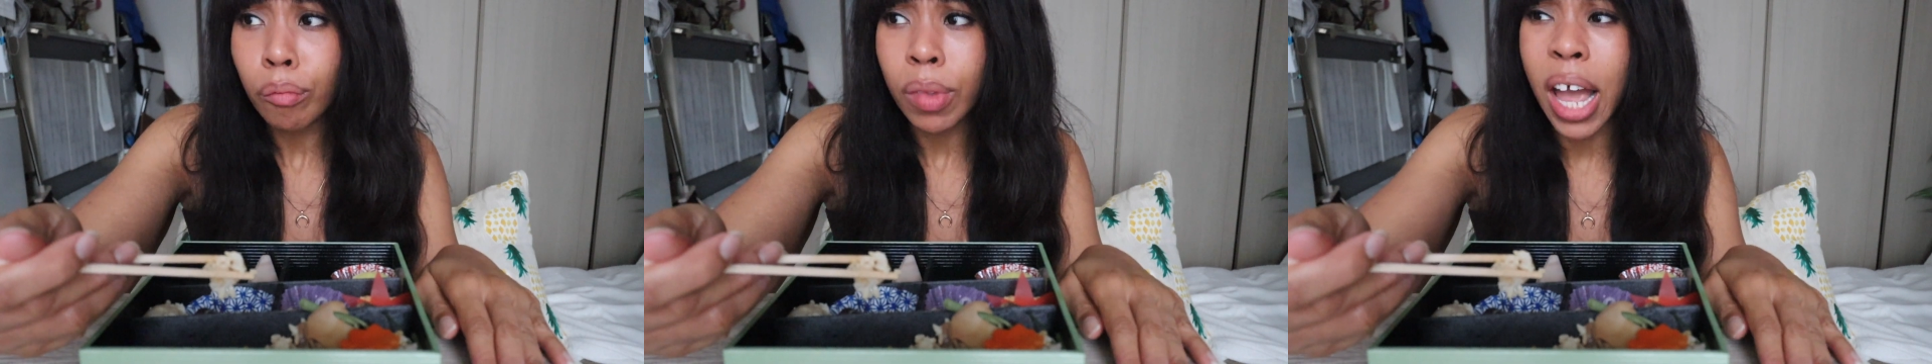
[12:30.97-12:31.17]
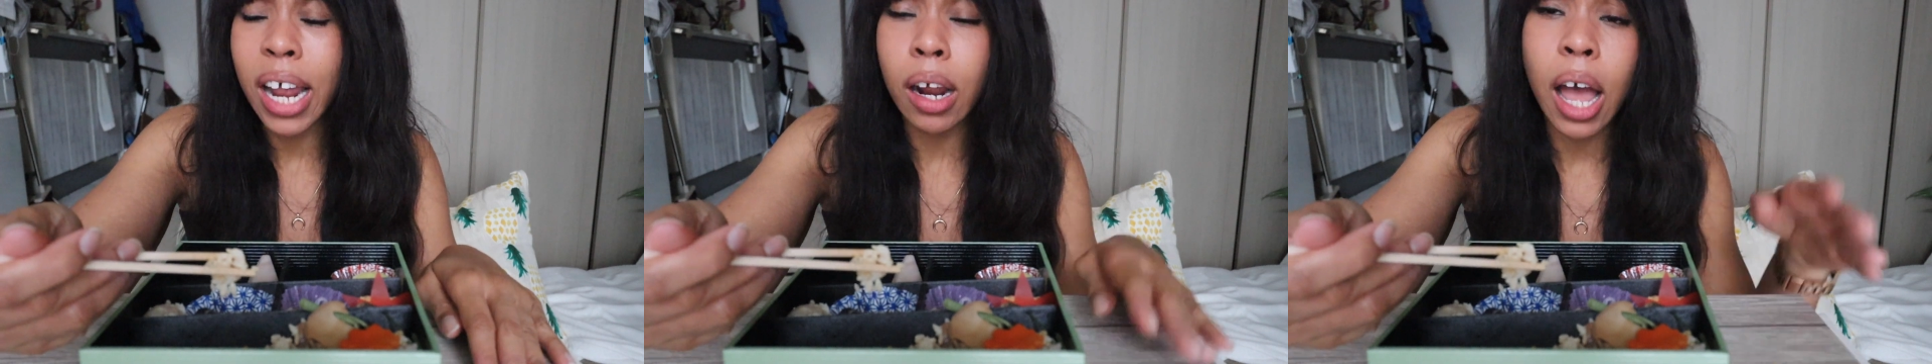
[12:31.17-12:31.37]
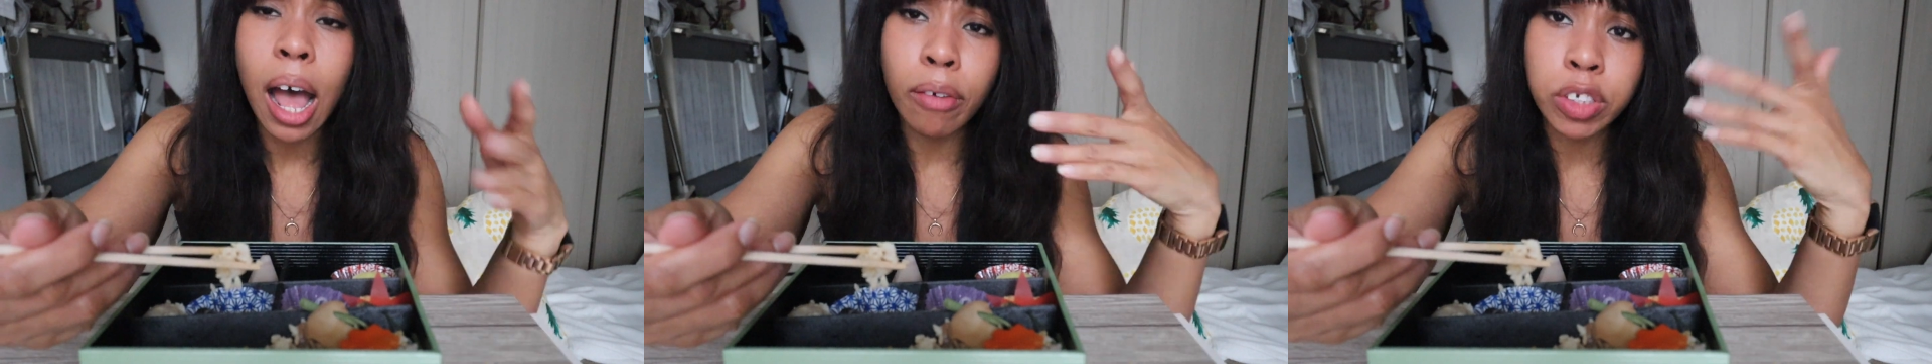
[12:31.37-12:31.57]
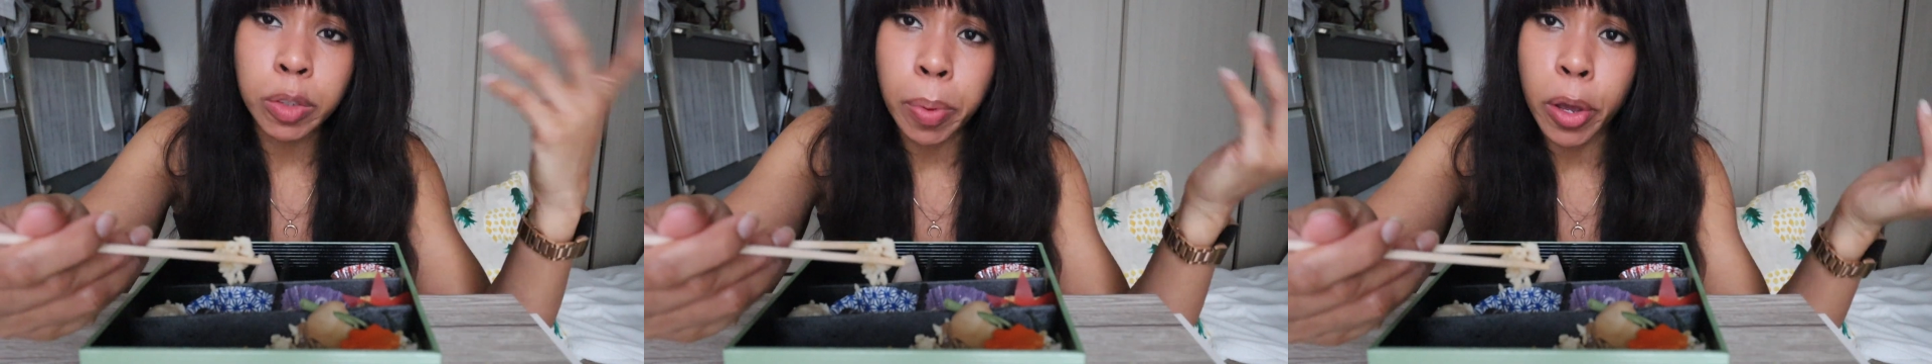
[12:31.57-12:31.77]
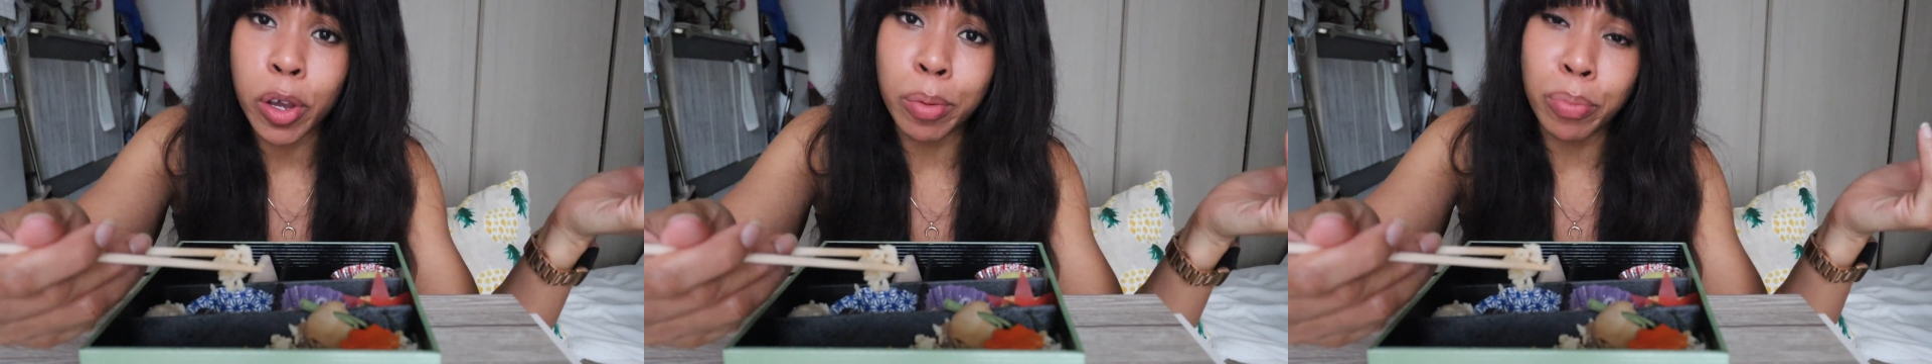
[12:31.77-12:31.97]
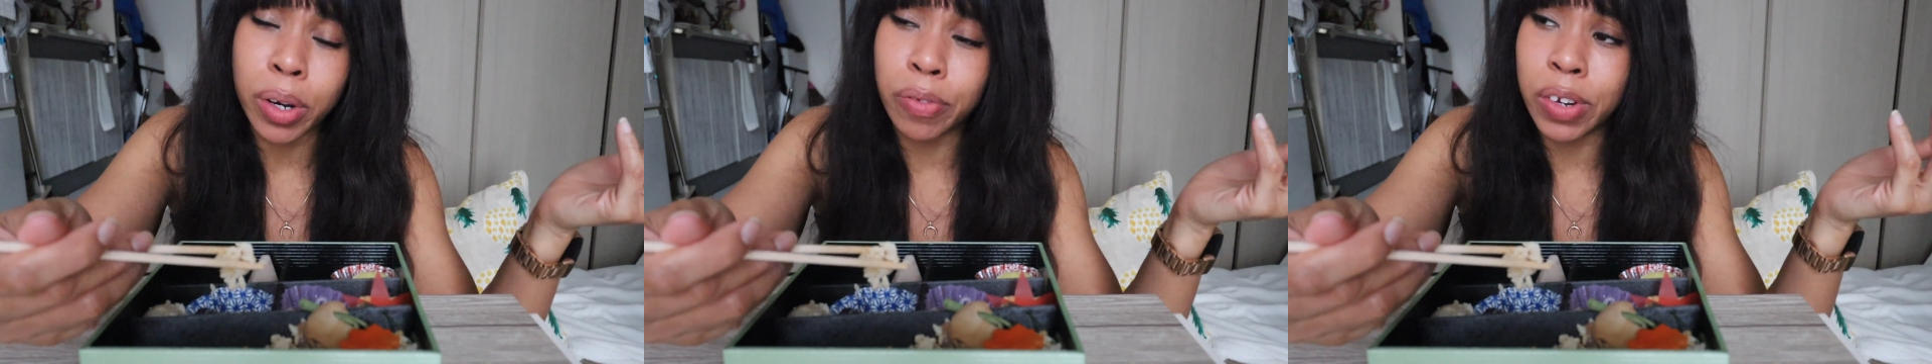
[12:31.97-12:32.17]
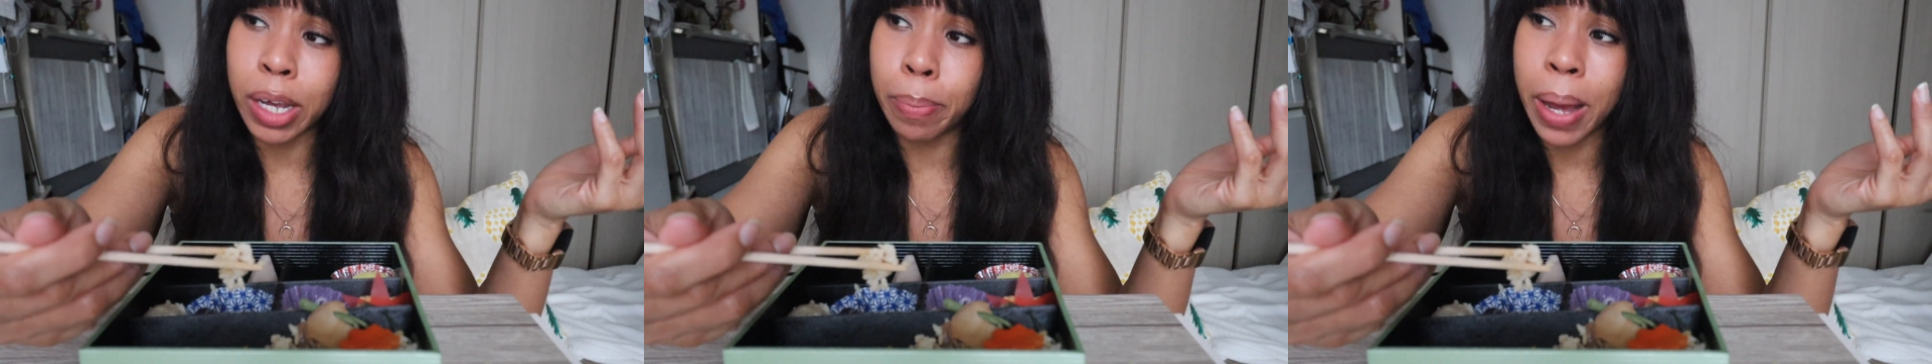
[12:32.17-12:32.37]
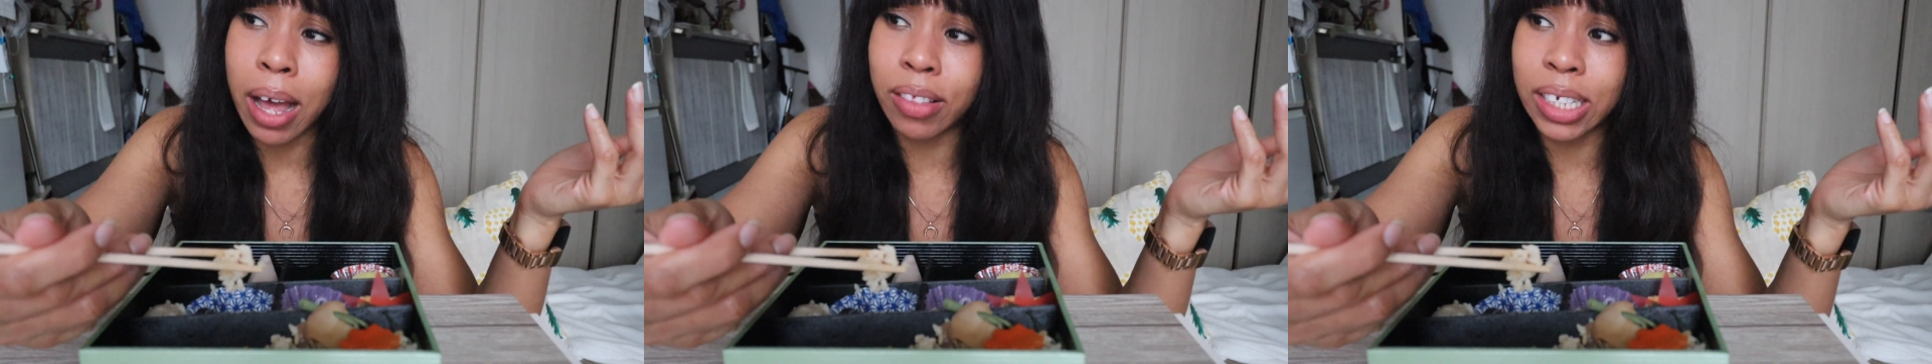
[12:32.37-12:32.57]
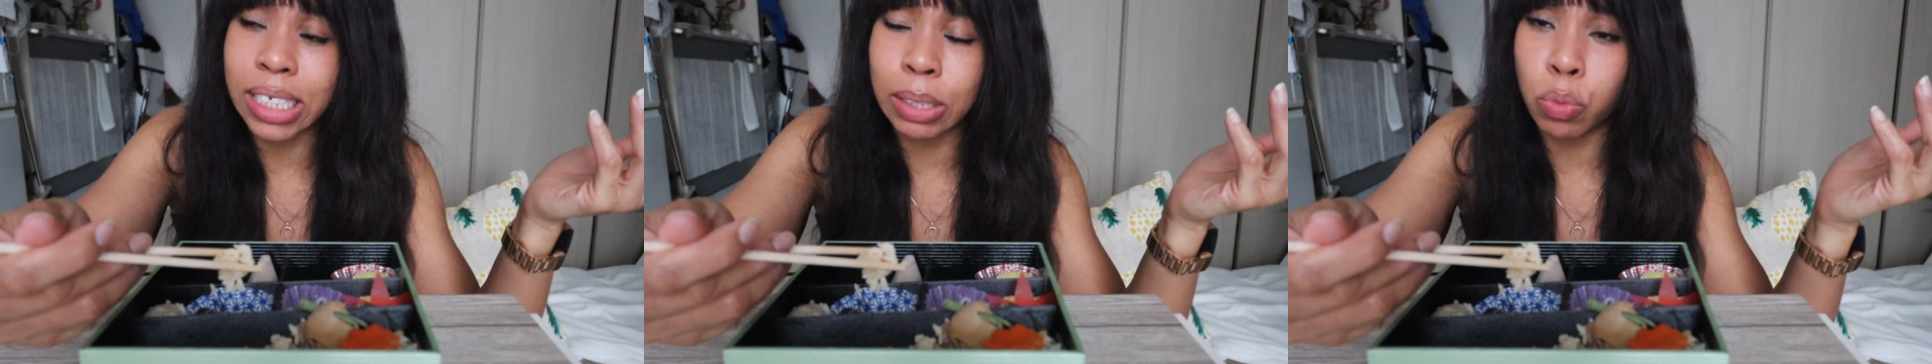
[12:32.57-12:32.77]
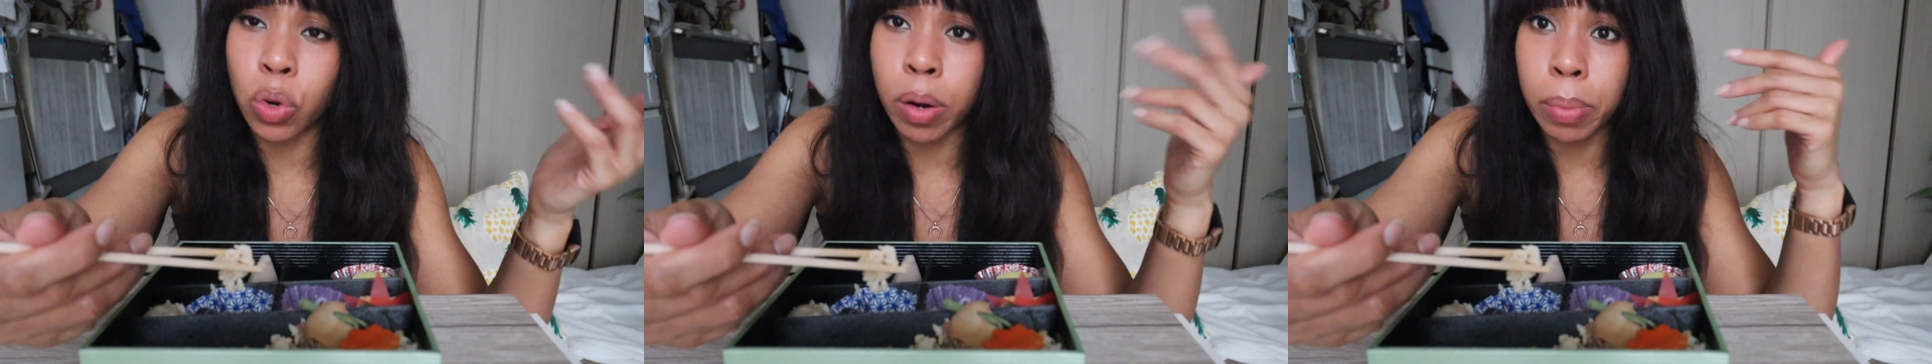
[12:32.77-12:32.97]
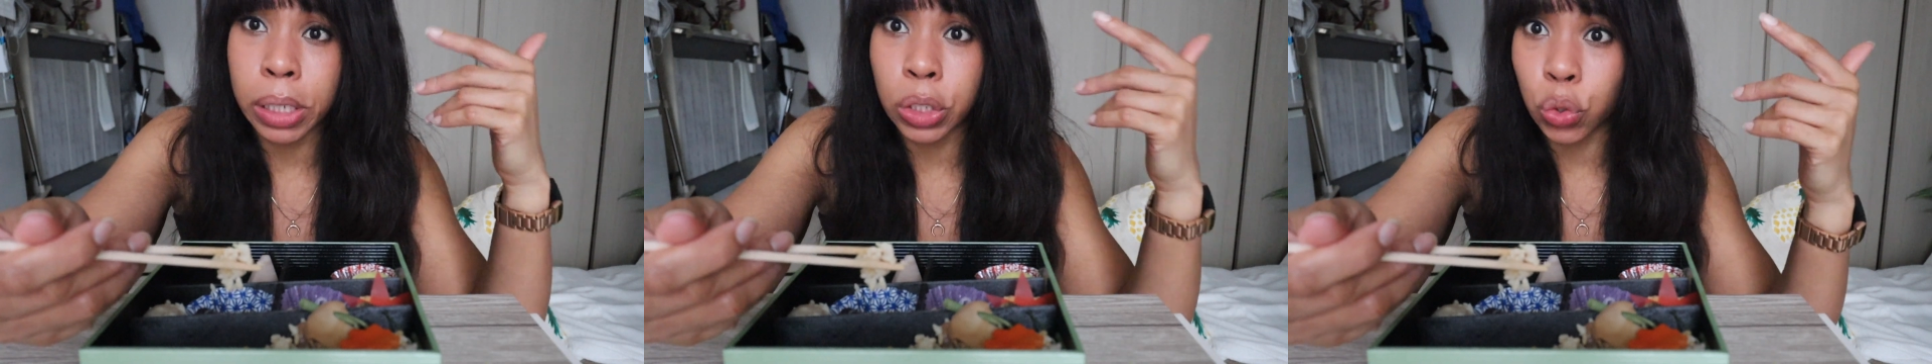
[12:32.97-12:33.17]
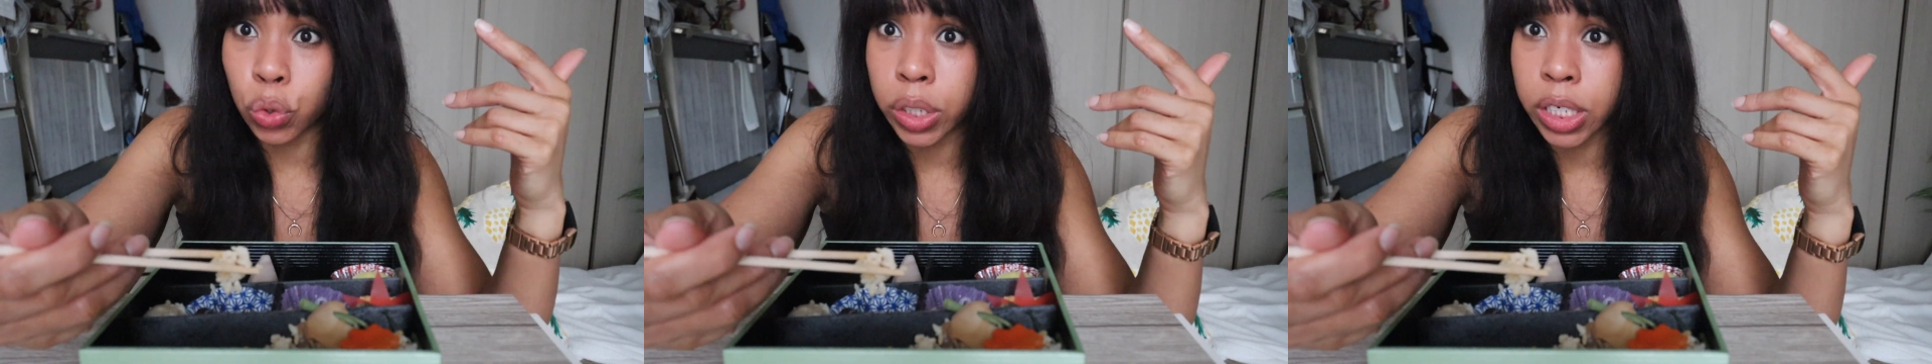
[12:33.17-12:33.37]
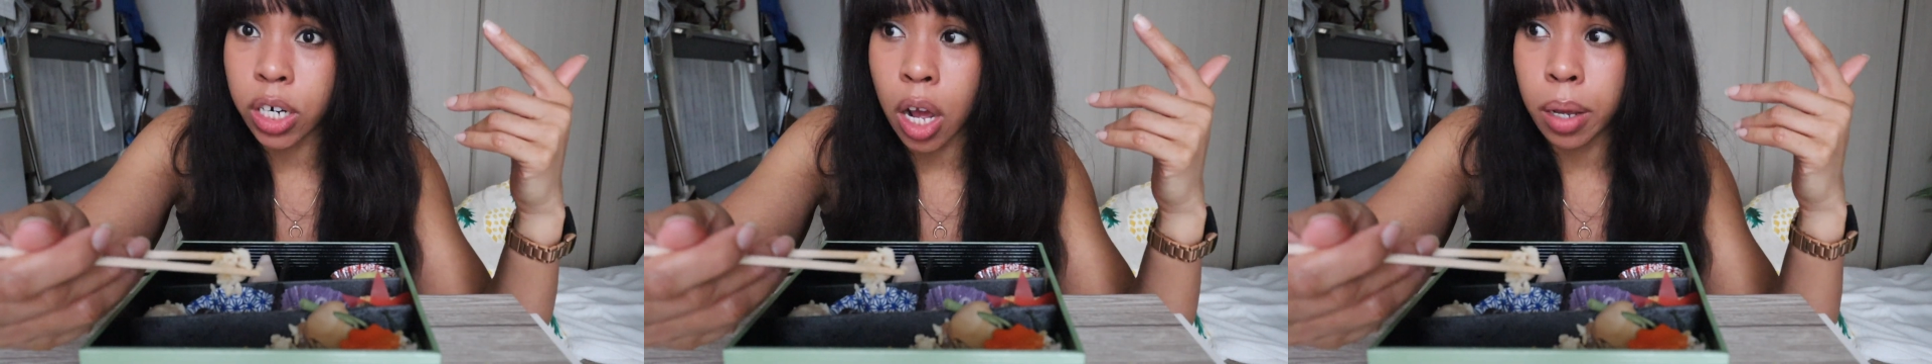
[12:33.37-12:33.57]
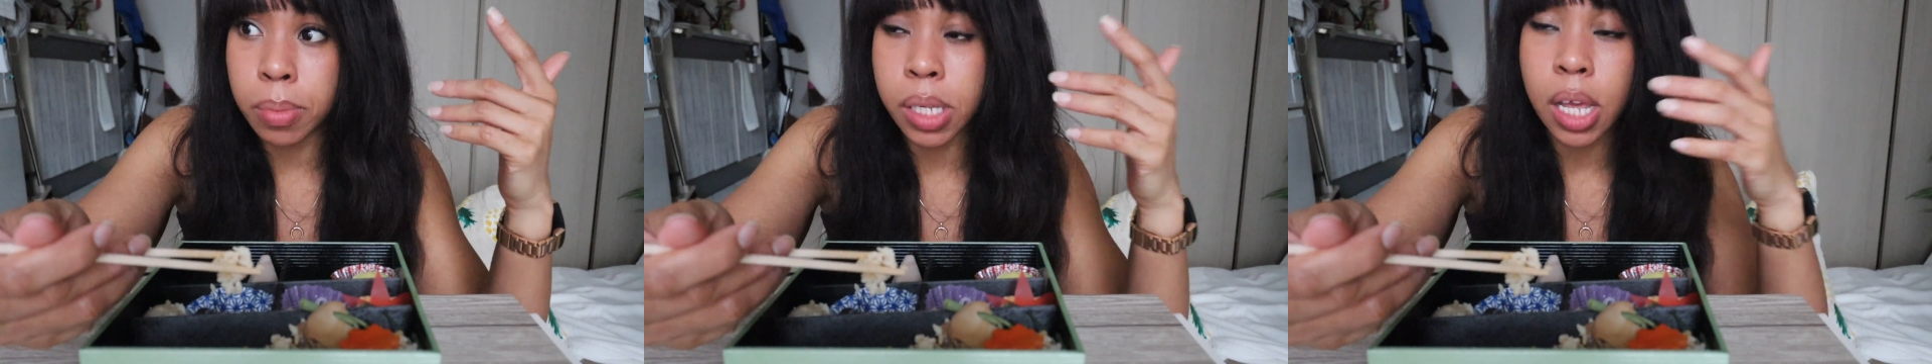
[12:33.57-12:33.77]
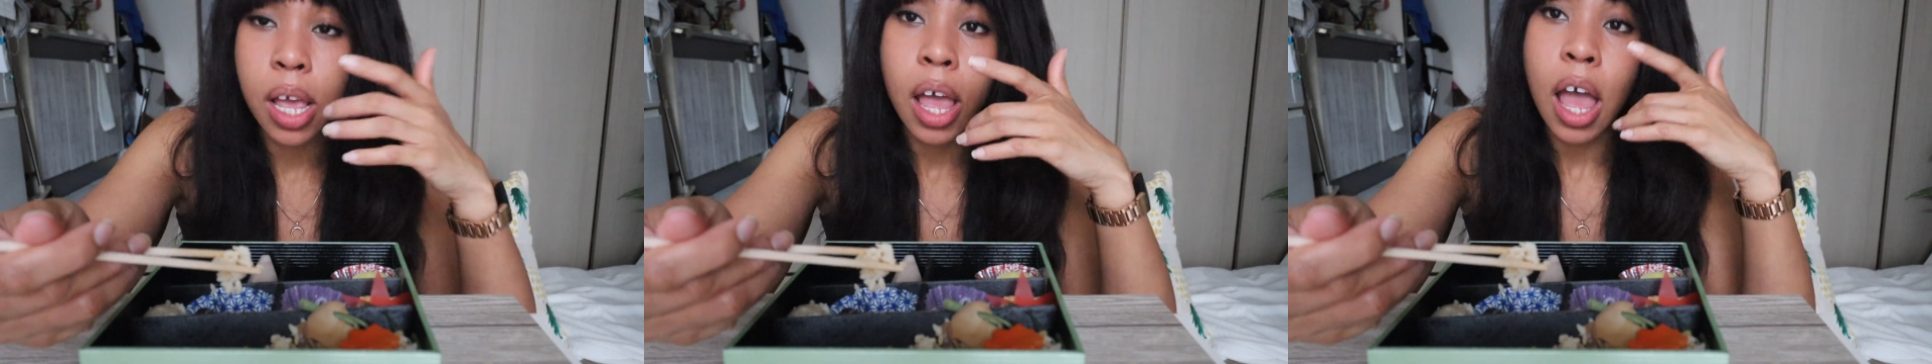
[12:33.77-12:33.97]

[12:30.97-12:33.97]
And I have spoken briefly about this in one of my story times